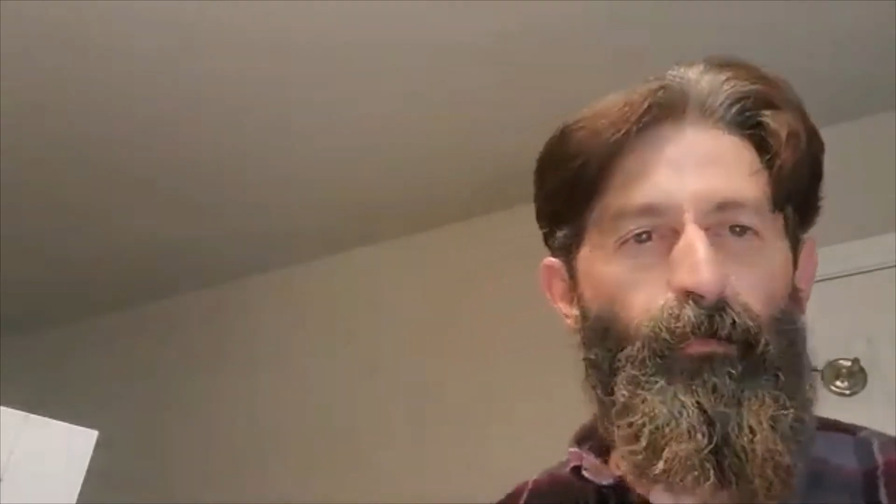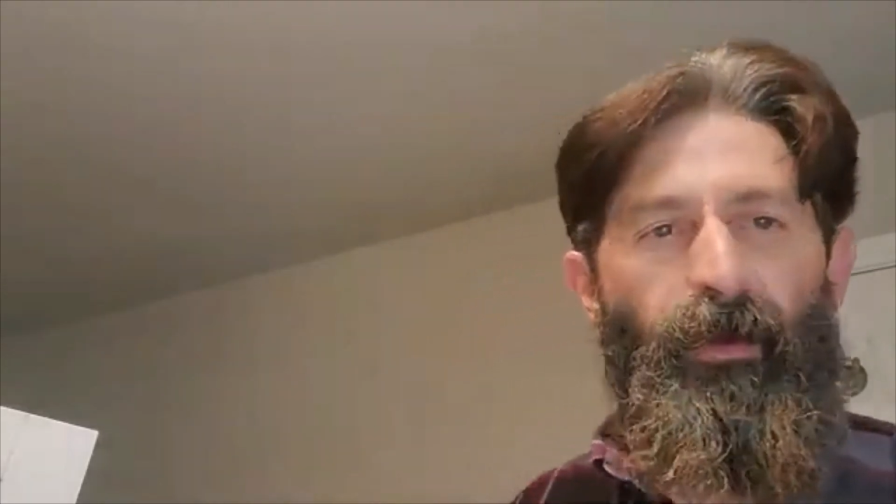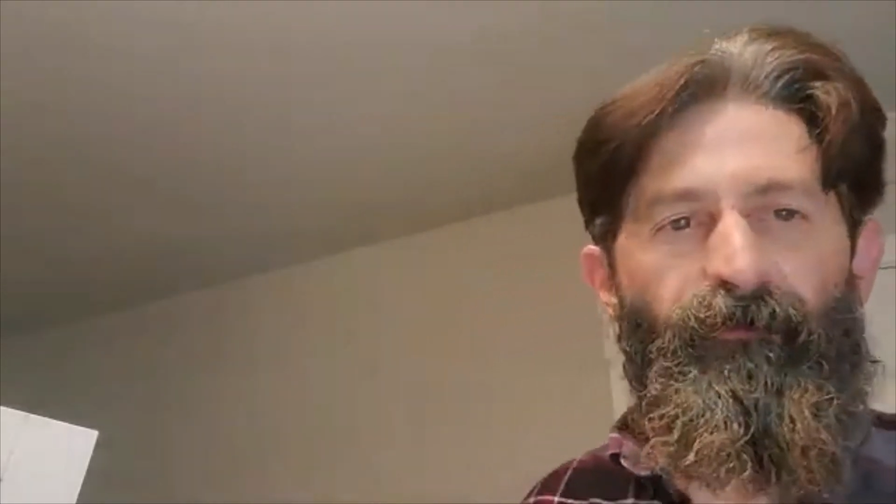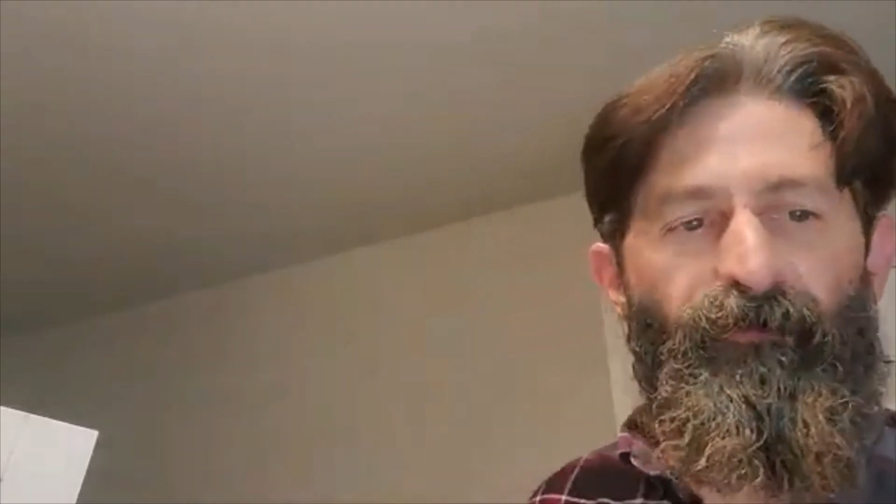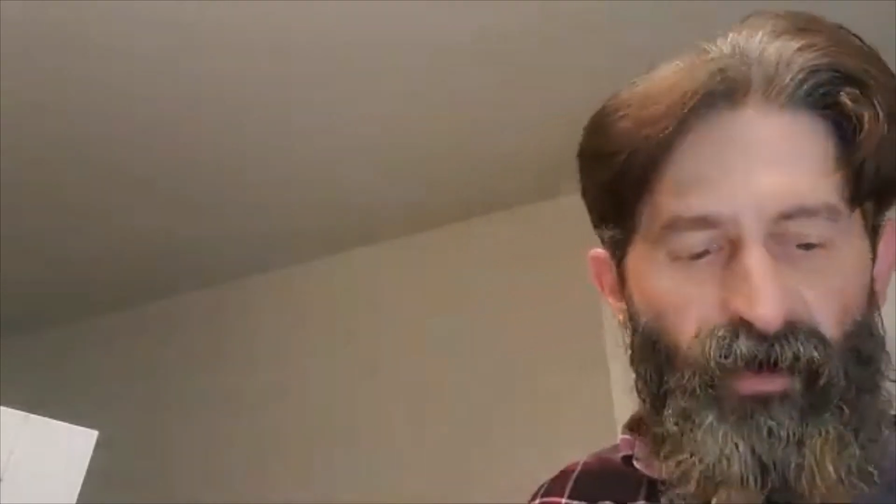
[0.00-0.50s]

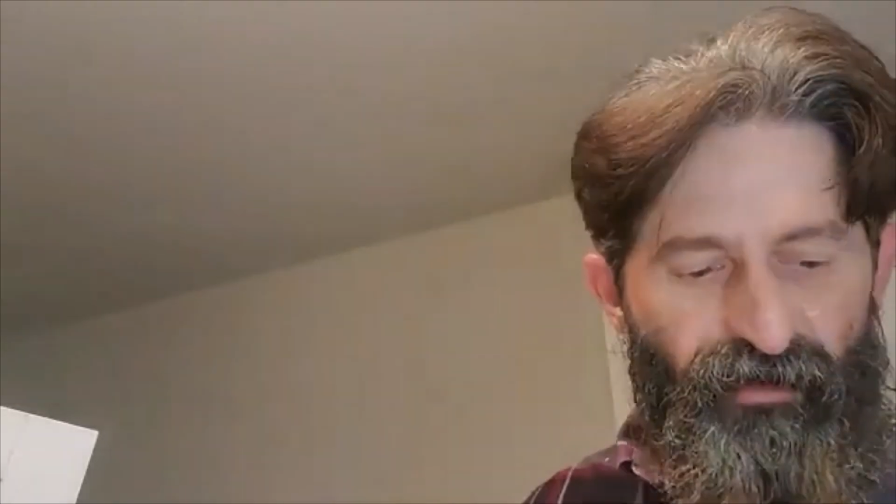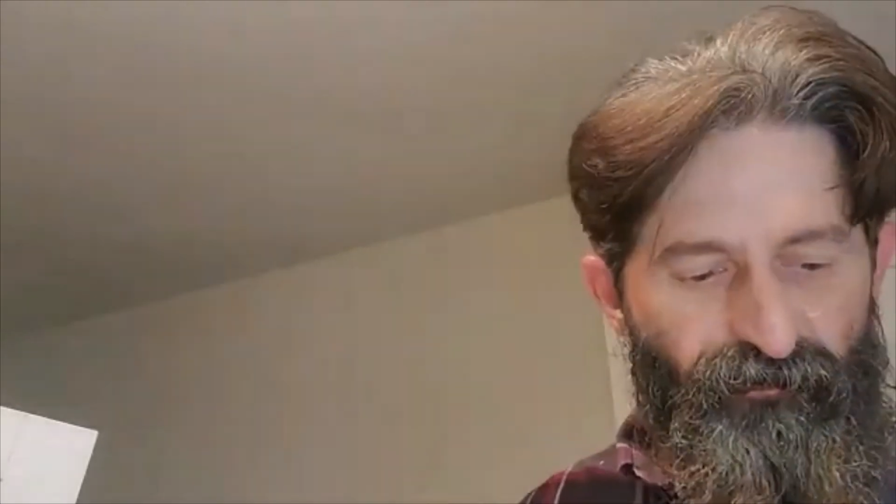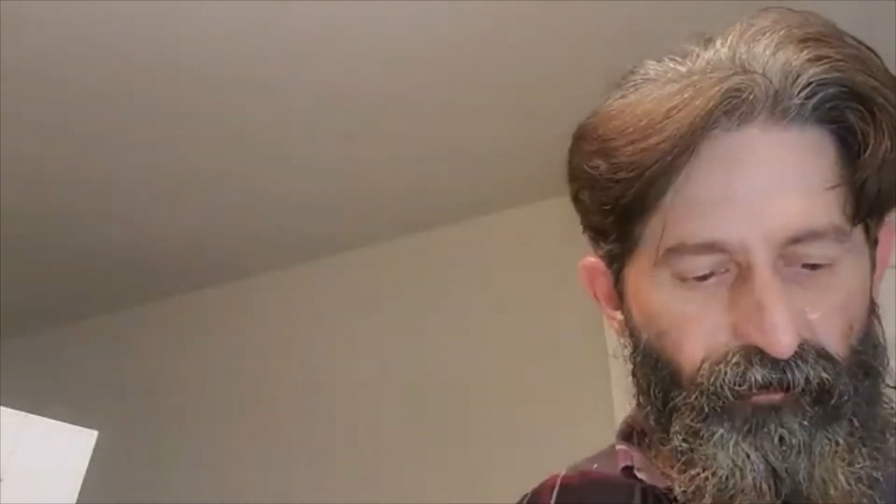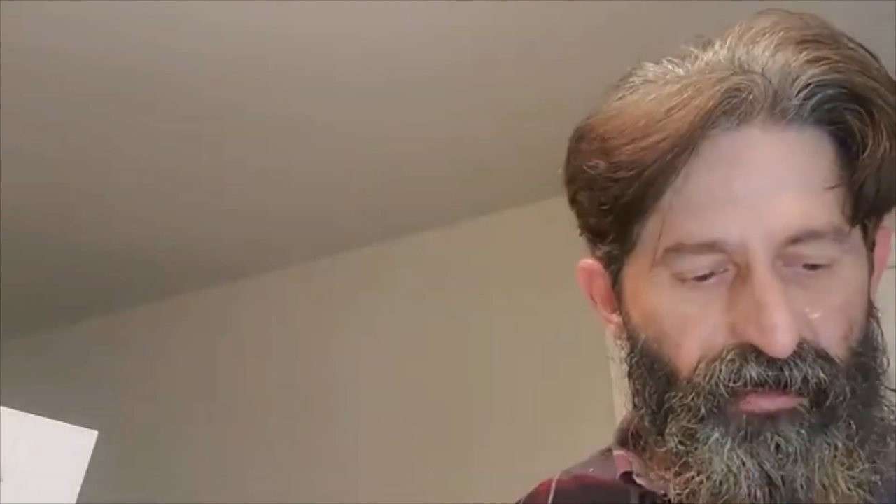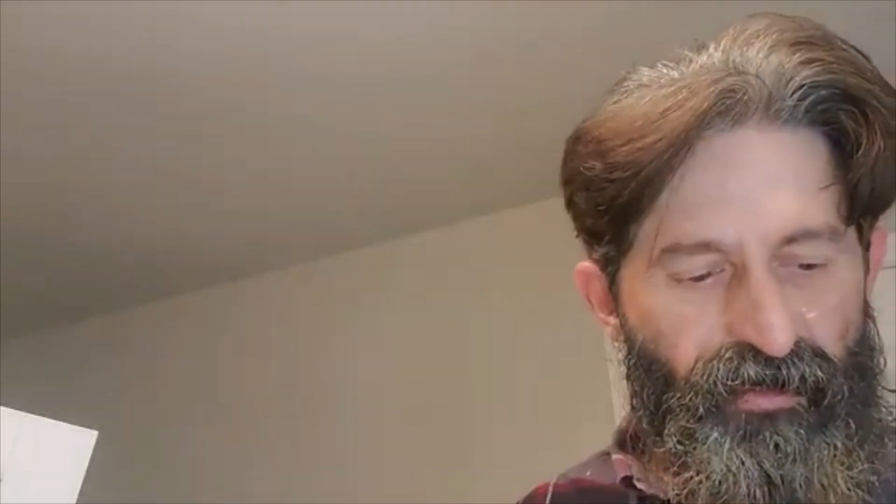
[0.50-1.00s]
wait
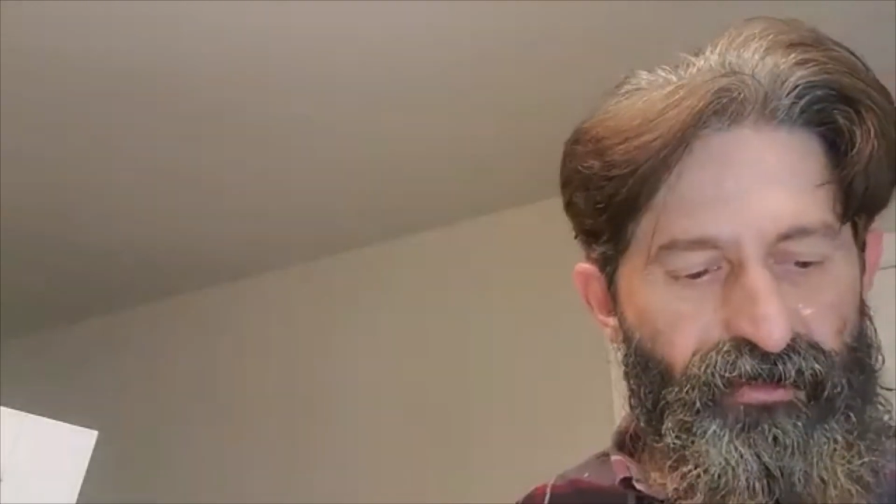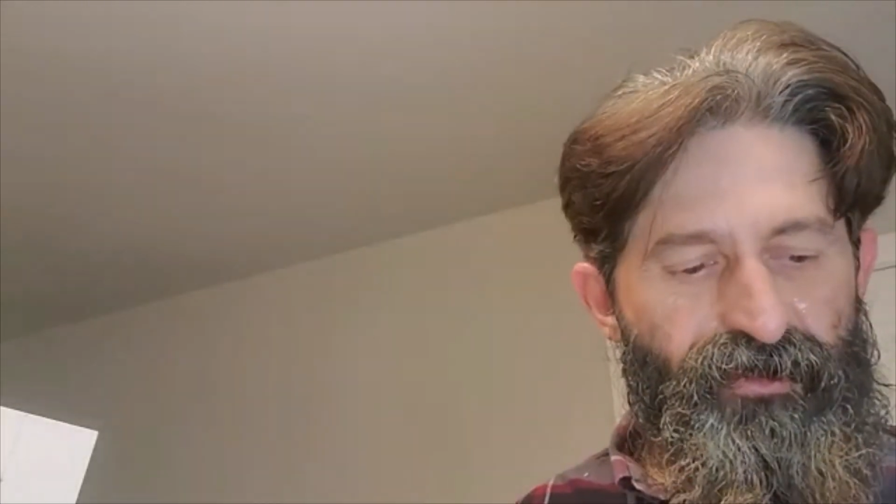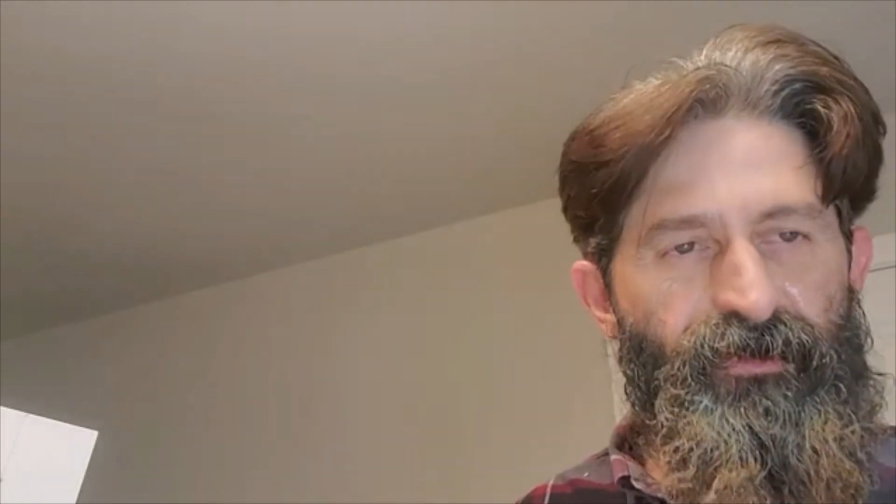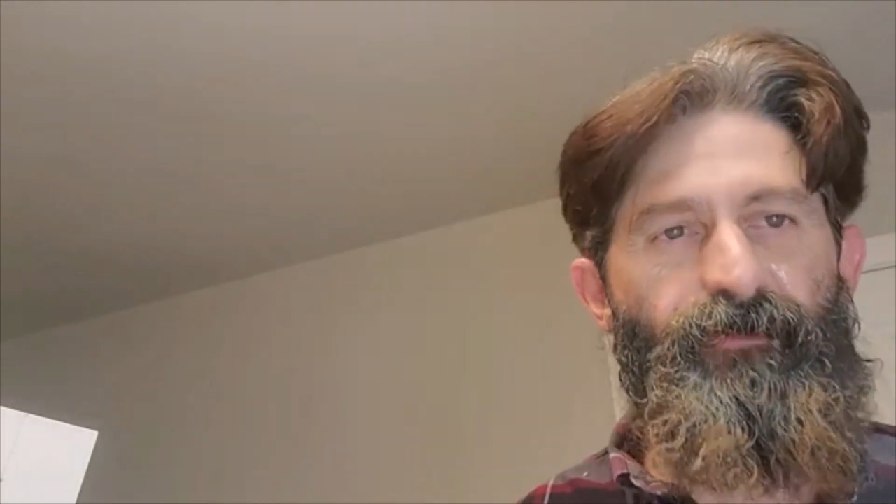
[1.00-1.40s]
5 minutes.